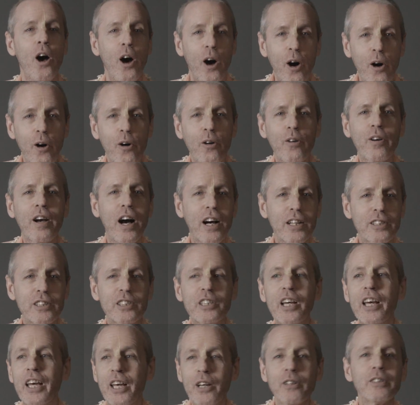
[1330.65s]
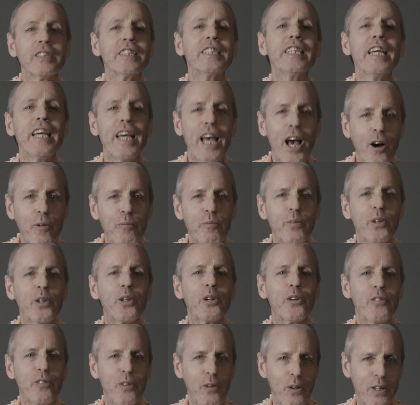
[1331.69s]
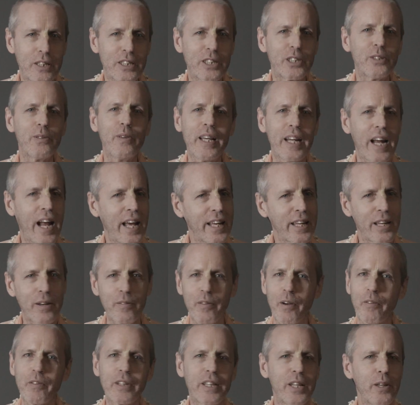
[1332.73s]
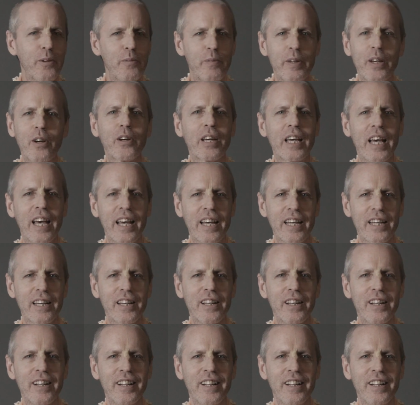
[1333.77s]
oh, Kamsa, he'll see how beautiful and sweet I am, everything will be okay.